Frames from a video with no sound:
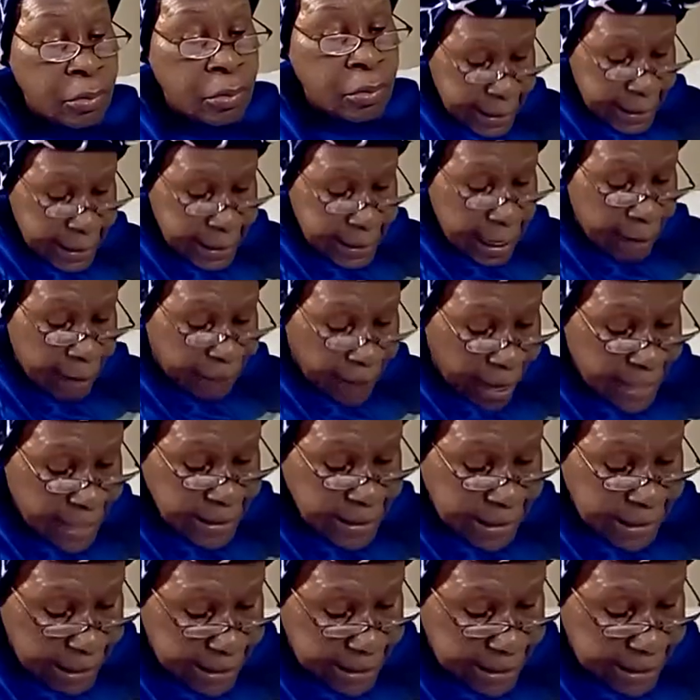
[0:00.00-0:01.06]
and the
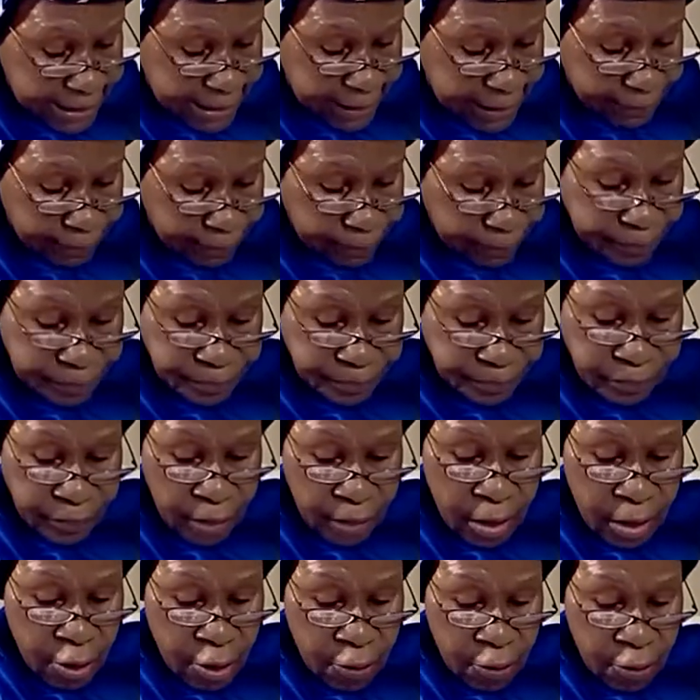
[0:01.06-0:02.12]
verses
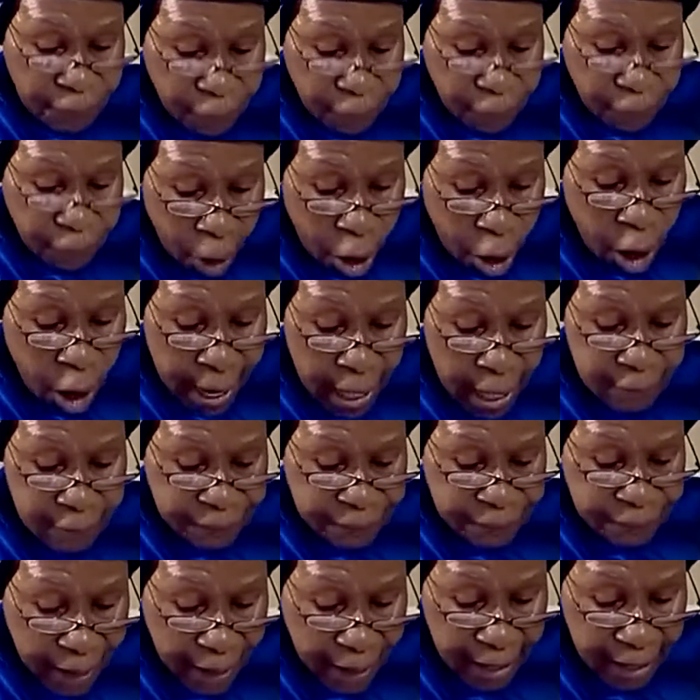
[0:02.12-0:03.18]
4 and
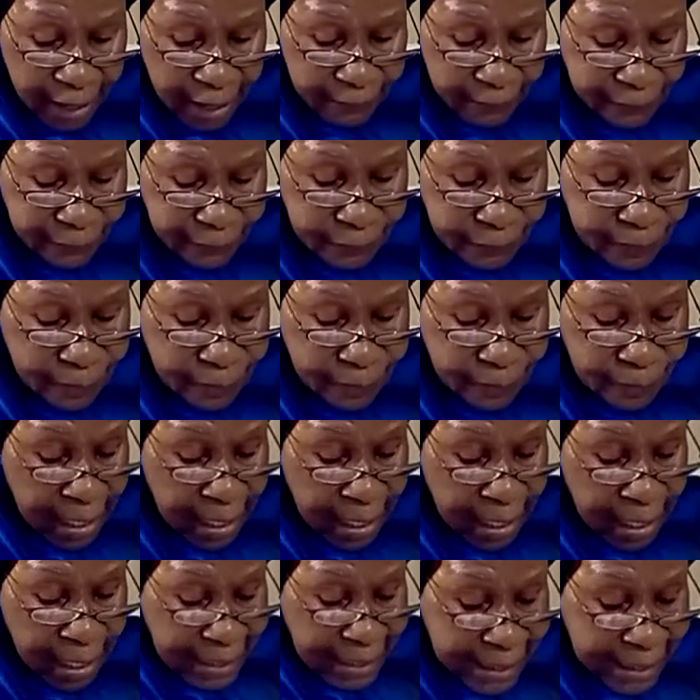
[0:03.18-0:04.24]
5.
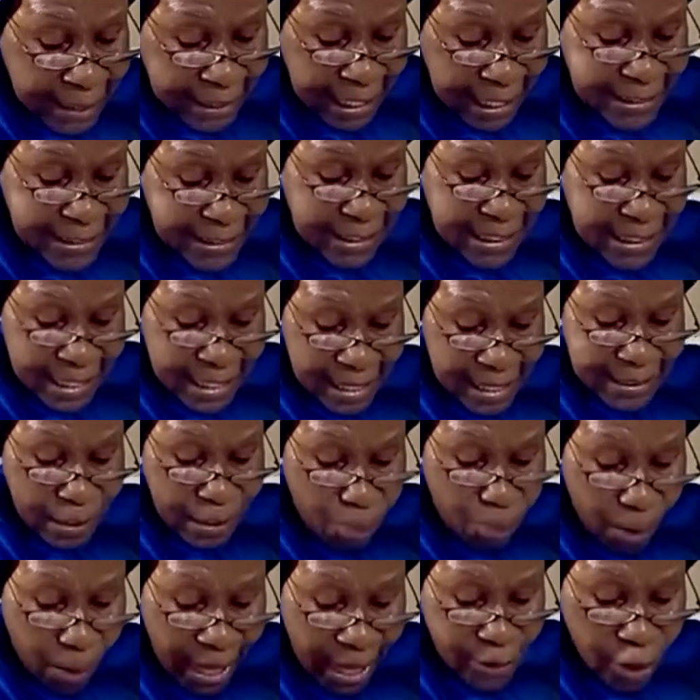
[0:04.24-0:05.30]
Let us hear the
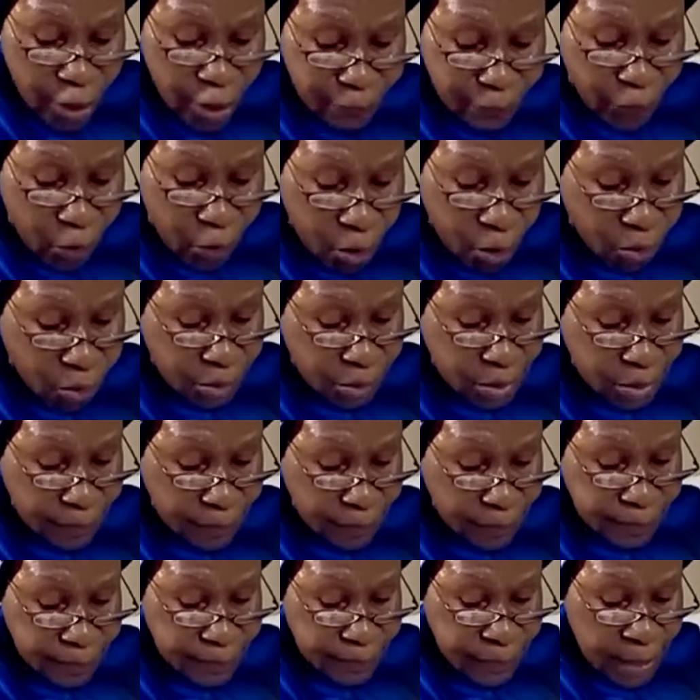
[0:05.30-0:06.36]
word of God.
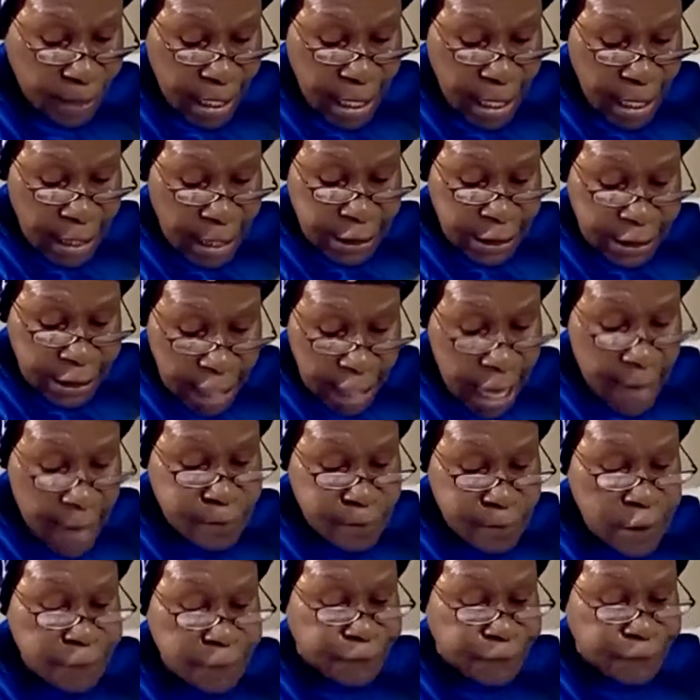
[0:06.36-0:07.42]

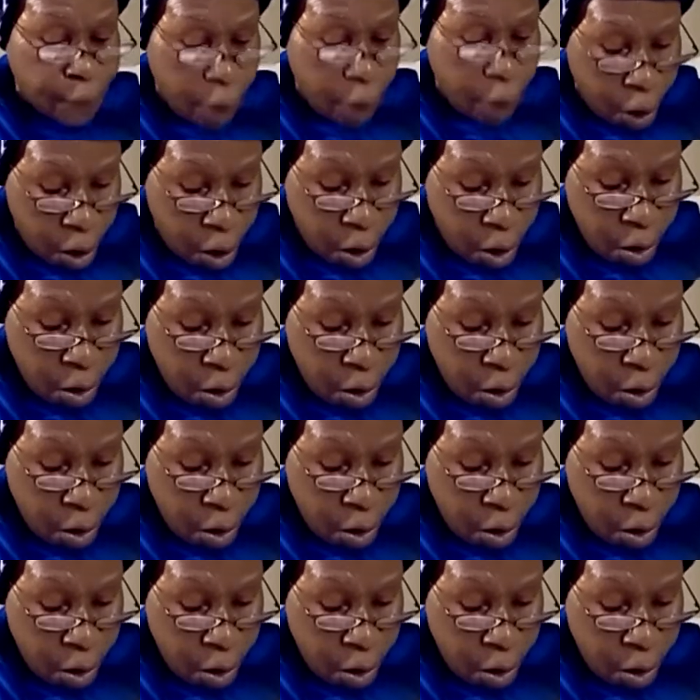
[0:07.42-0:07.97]
James 4,